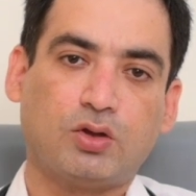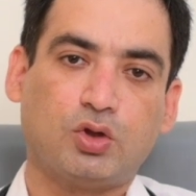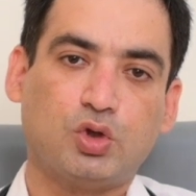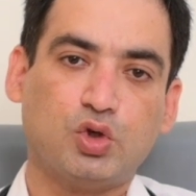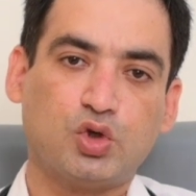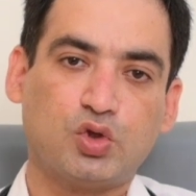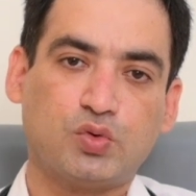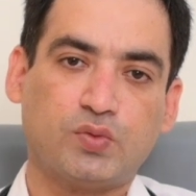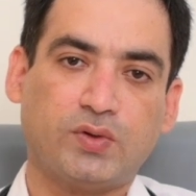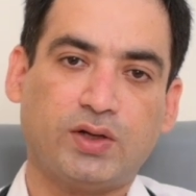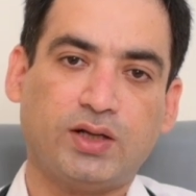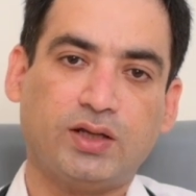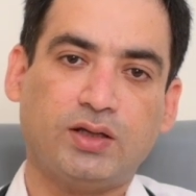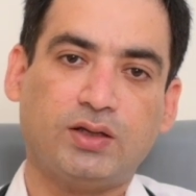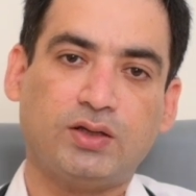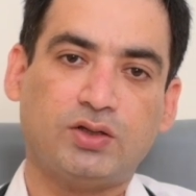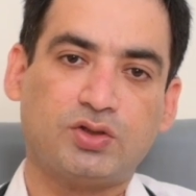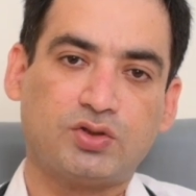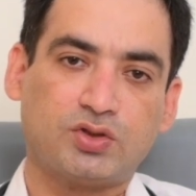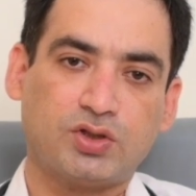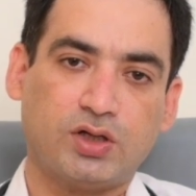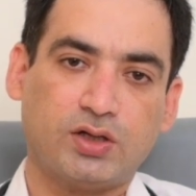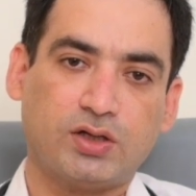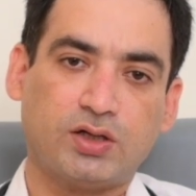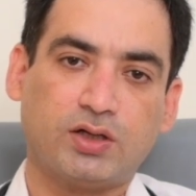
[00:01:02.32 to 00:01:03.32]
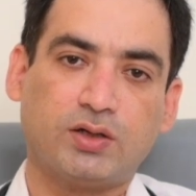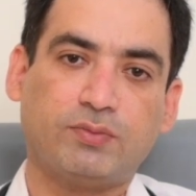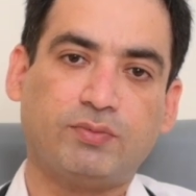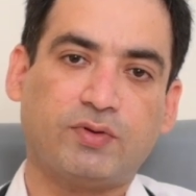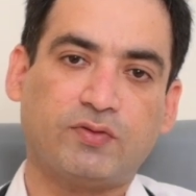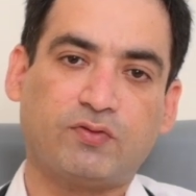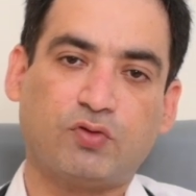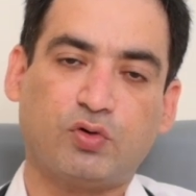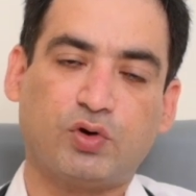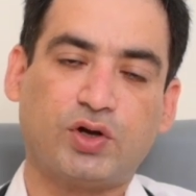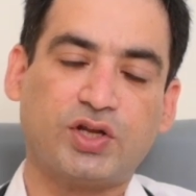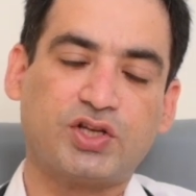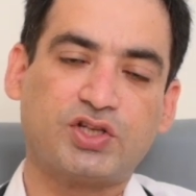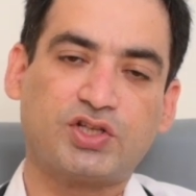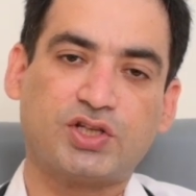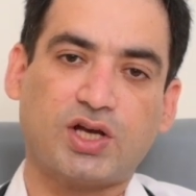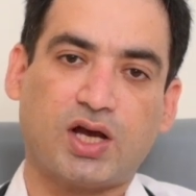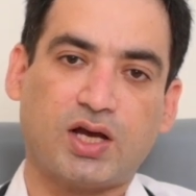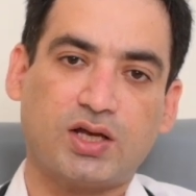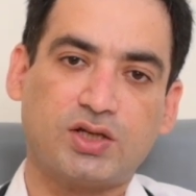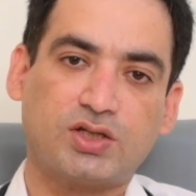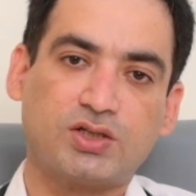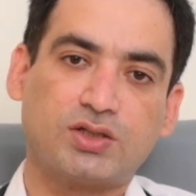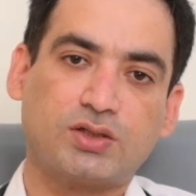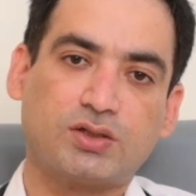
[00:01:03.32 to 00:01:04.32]
Usually, children before
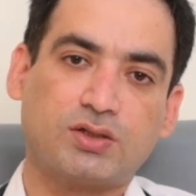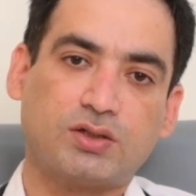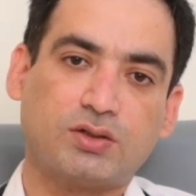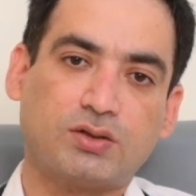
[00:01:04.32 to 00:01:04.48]
discharge,